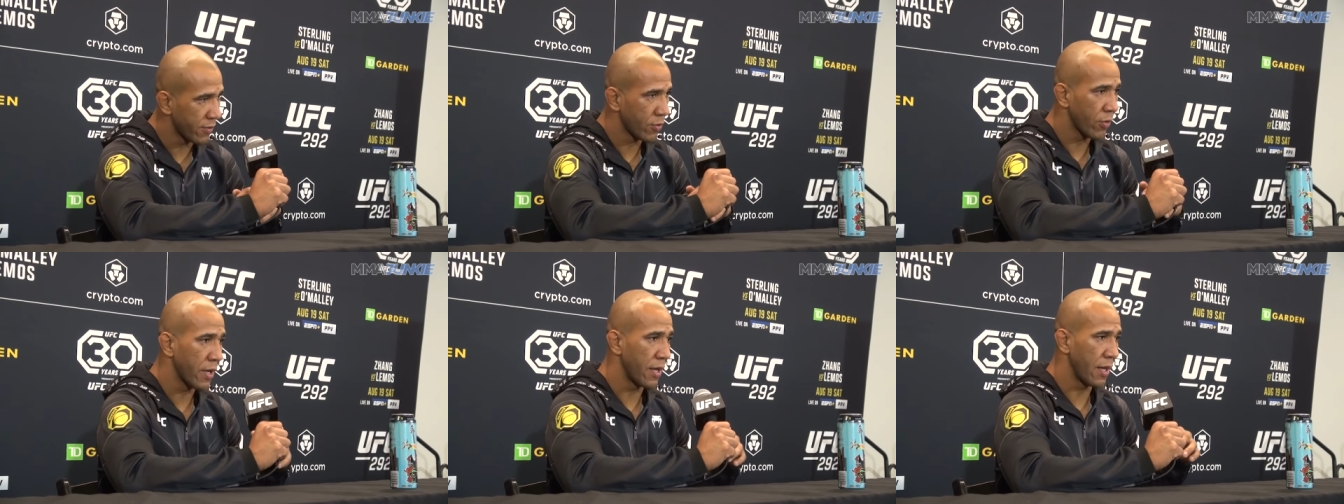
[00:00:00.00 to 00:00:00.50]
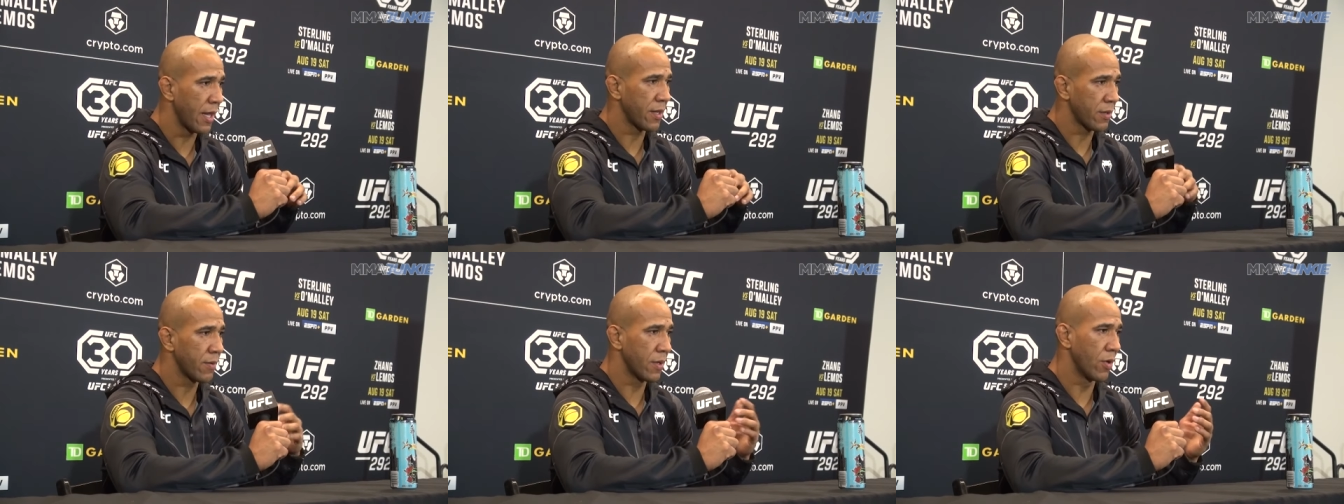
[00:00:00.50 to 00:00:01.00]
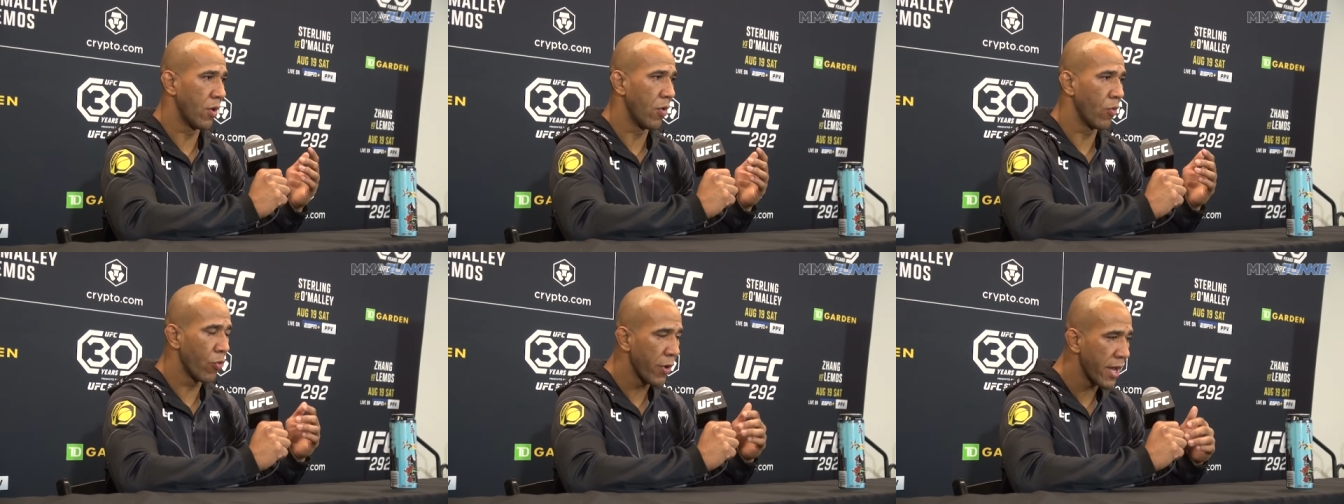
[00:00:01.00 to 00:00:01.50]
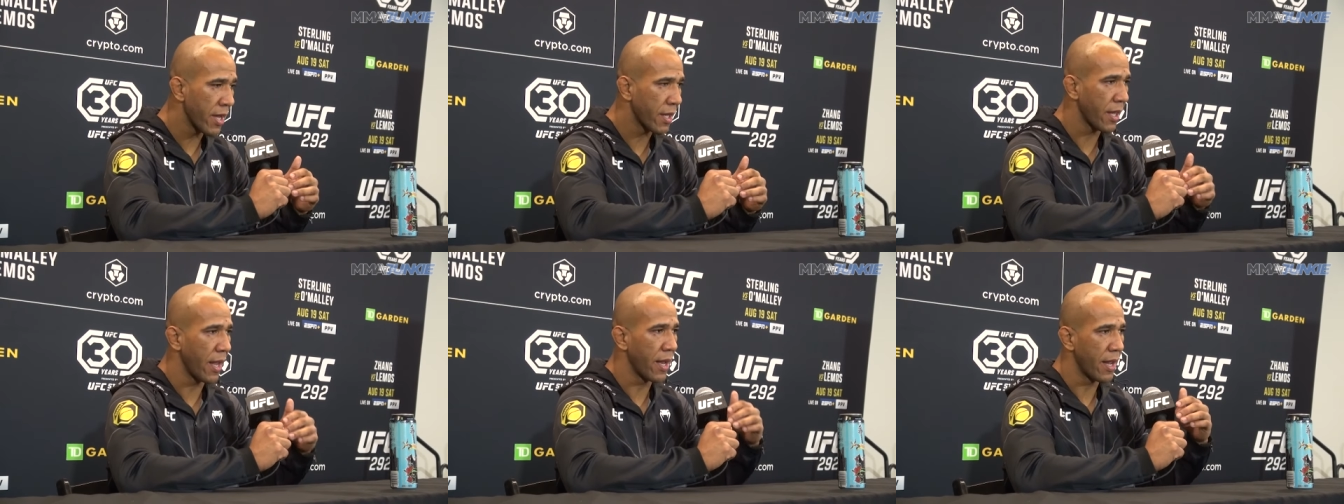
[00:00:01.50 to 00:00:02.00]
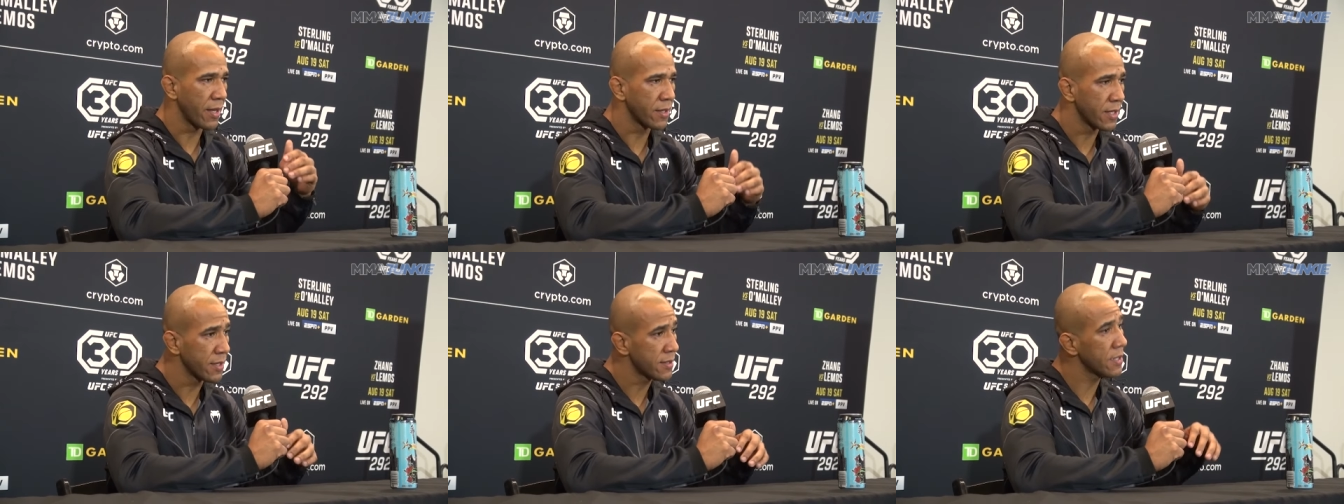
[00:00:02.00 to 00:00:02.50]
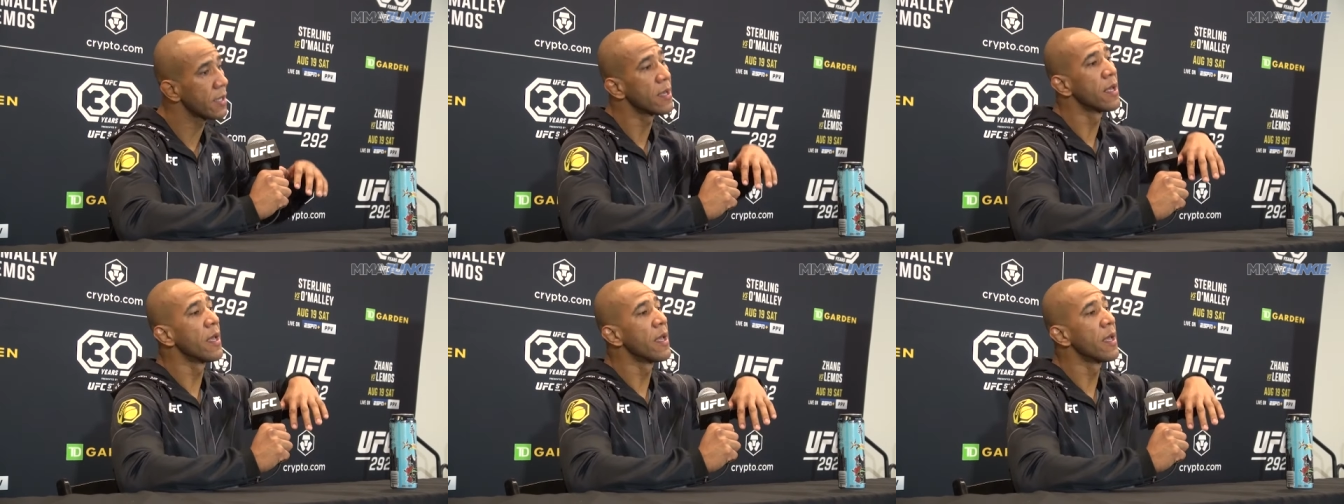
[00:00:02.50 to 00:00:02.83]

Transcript: quit, like, you know, weak and dizzy,